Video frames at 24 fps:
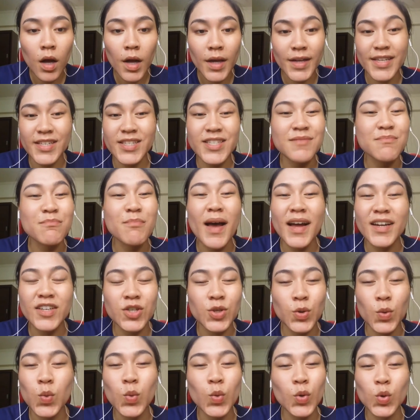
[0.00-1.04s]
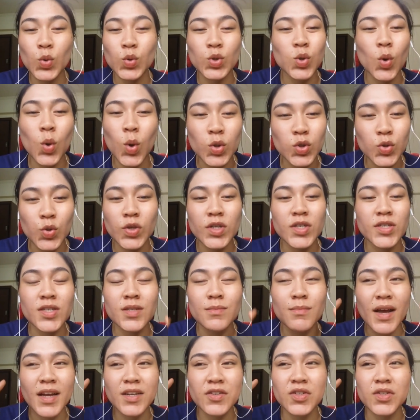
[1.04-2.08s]
It doesn't matter who you talk to. It
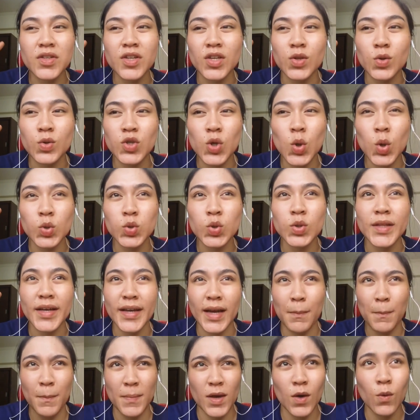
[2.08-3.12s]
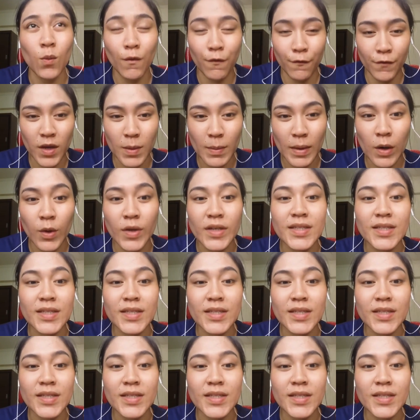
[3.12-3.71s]
doesn't matter that you talk to like a male or female.